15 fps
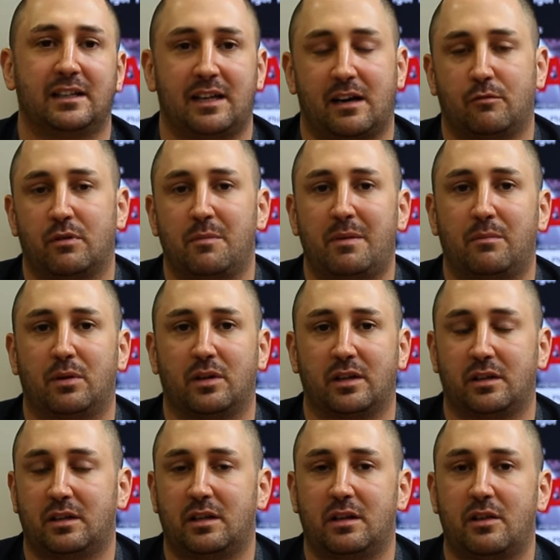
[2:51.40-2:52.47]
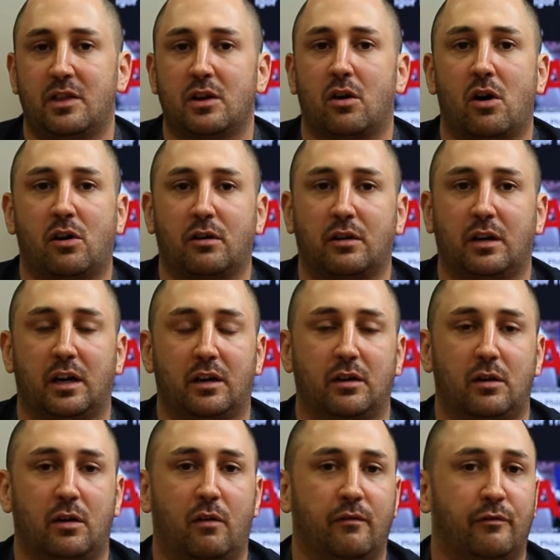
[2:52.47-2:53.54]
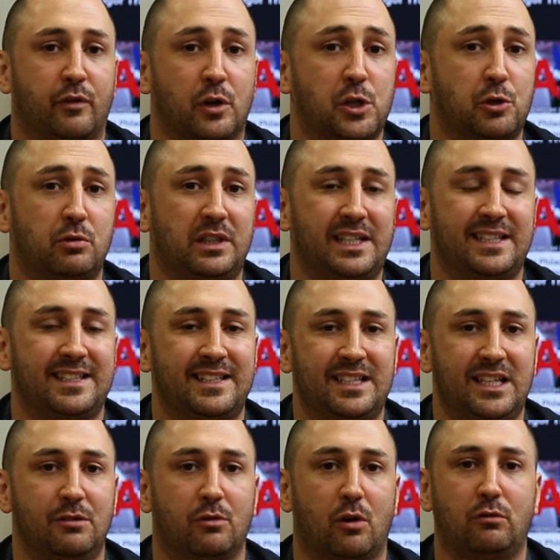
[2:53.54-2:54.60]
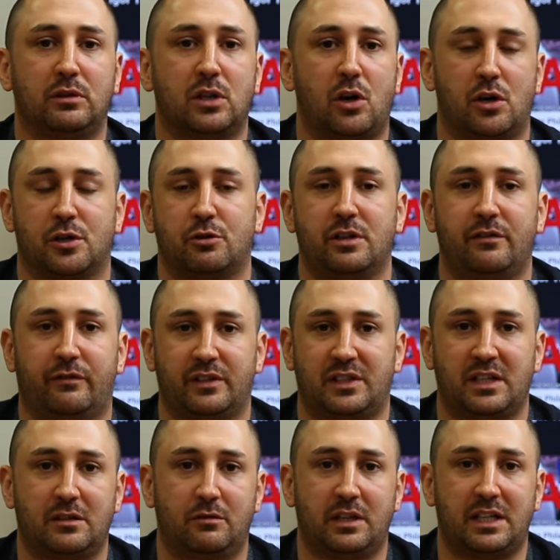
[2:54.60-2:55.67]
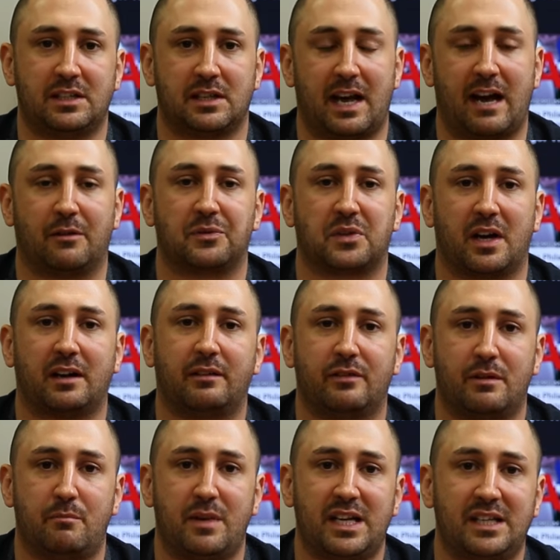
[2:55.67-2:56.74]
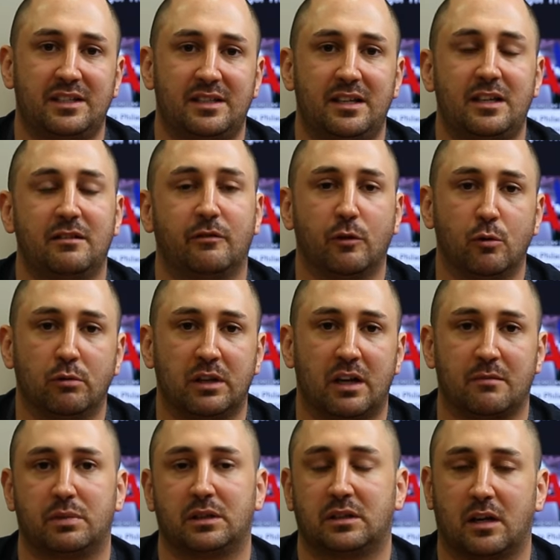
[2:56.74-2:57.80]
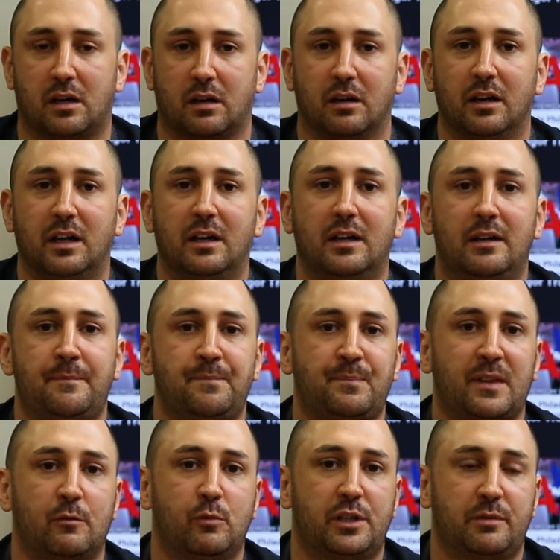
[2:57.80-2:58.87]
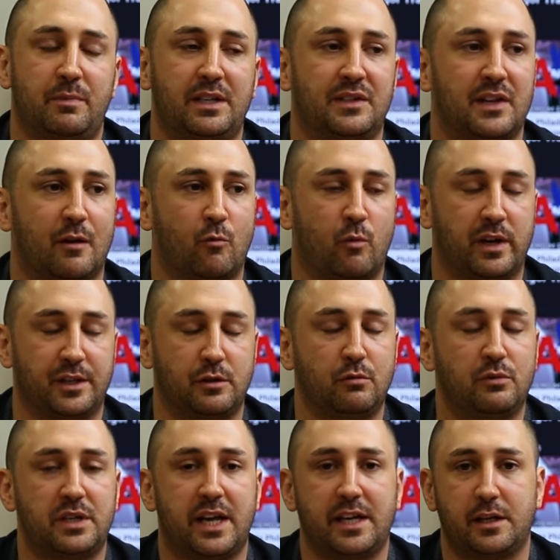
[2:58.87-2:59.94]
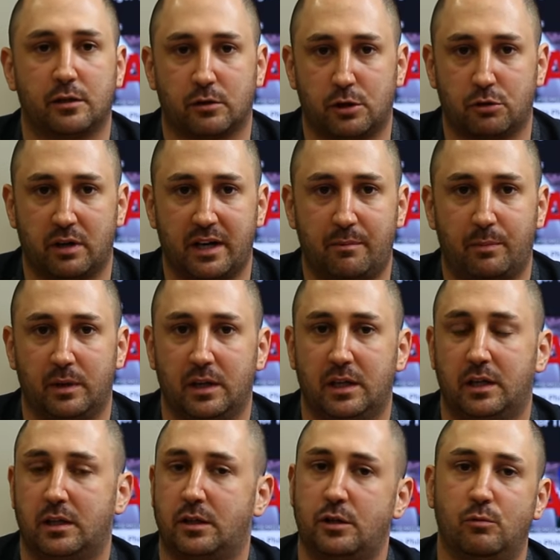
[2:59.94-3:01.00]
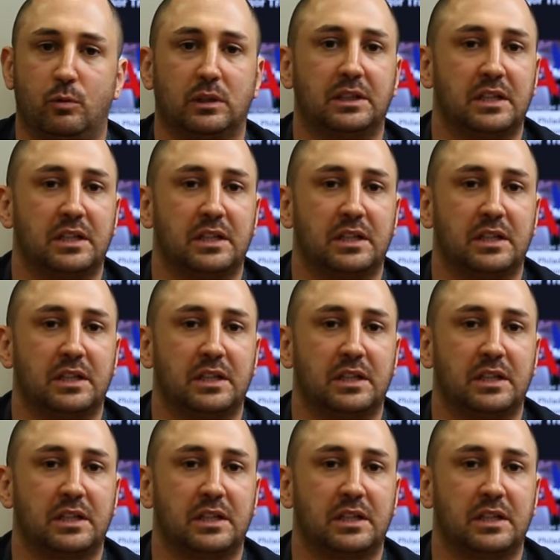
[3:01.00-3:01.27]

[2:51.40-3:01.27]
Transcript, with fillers: Now remember, there are virtually zero laundry facilities outside of the main city of Ulaanbaatar, which means that when you take your trip, you will